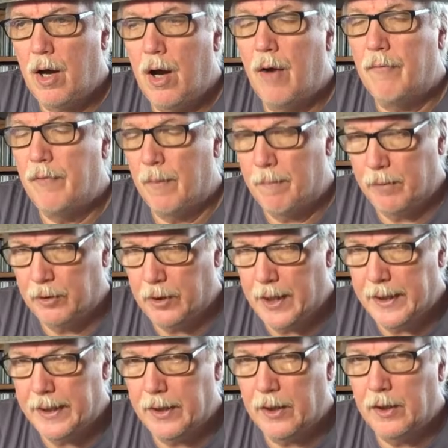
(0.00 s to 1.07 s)
of the
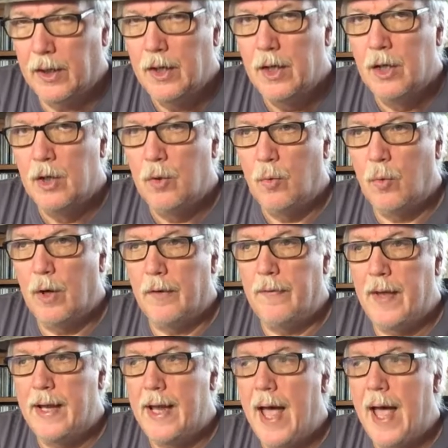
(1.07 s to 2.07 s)
player, where they